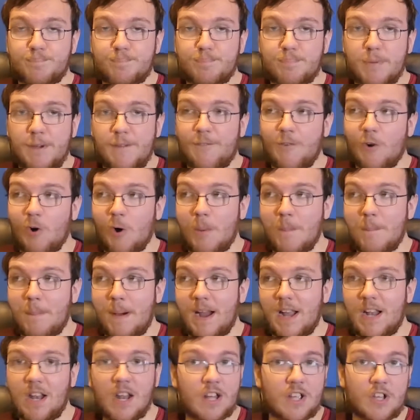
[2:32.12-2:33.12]
before
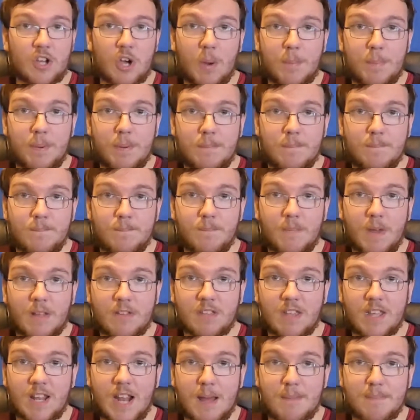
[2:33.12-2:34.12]
my lung op, I'll
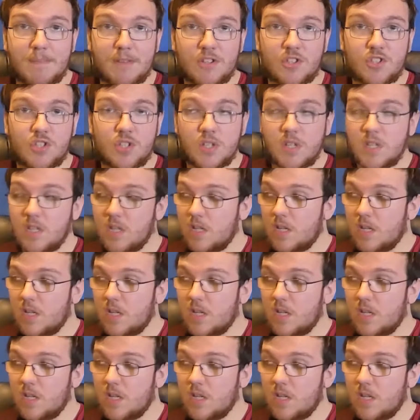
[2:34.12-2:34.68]
tell you that much.